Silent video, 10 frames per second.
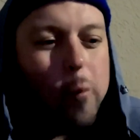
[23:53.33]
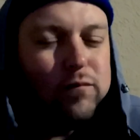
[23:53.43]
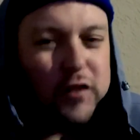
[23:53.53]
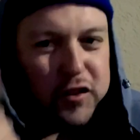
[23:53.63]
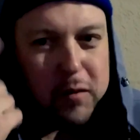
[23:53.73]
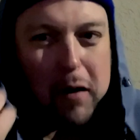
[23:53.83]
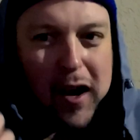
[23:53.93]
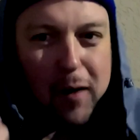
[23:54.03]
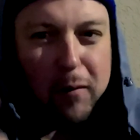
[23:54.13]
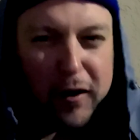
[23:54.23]
Because in my head,
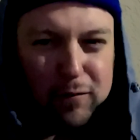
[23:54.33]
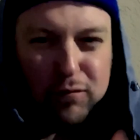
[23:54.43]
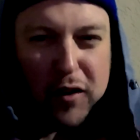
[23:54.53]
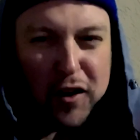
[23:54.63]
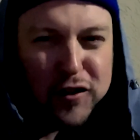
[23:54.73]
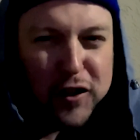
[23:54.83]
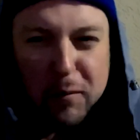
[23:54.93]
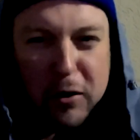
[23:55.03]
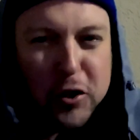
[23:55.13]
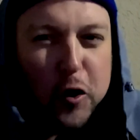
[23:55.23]
I'm like, is there going to
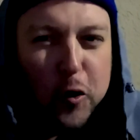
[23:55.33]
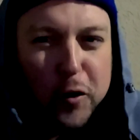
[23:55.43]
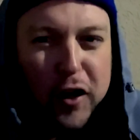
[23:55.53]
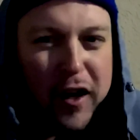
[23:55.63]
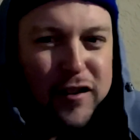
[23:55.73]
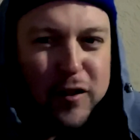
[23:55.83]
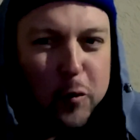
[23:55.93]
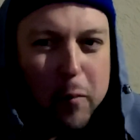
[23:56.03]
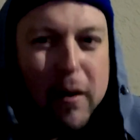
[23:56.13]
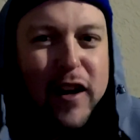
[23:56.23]
be toad guts and
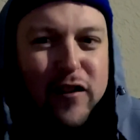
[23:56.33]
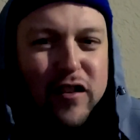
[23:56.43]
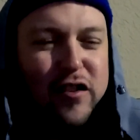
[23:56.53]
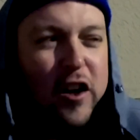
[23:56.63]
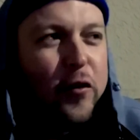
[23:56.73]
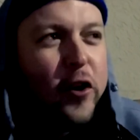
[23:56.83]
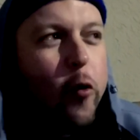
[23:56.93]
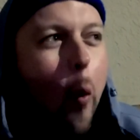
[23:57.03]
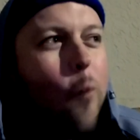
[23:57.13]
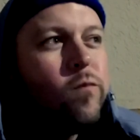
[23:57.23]
remains and stuff here?
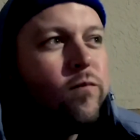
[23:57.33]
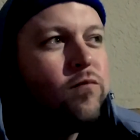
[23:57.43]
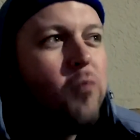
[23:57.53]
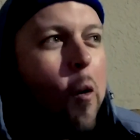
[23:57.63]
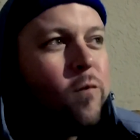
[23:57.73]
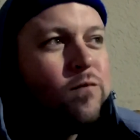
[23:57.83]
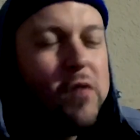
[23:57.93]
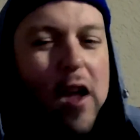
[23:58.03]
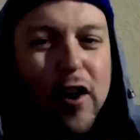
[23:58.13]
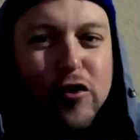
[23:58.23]

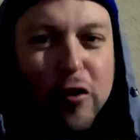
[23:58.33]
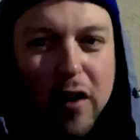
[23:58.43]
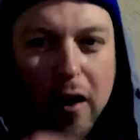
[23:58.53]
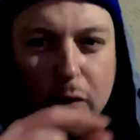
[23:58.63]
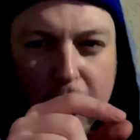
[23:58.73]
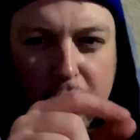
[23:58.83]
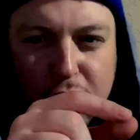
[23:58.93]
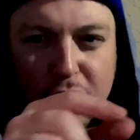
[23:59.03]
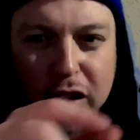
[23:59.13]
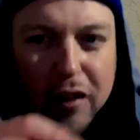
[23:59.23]
And sure enough, I can
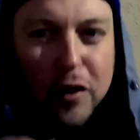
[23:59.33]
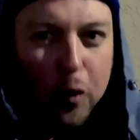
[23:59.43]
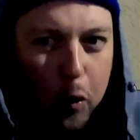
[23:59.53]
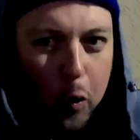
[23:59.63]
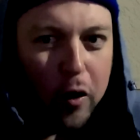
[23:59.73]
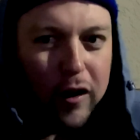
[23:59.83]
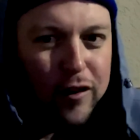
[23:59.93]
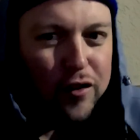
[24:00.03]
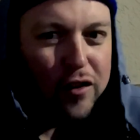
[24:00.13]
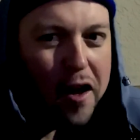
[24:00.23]
see like little
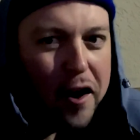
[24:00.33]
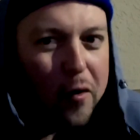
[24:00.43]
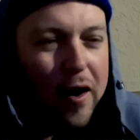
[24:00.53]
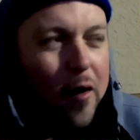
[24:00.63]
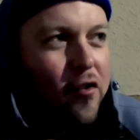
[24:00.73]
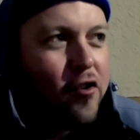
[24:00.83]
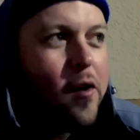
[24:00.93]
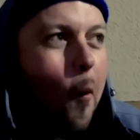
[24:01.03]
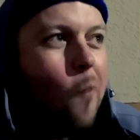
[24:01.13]
organs lying around and shit.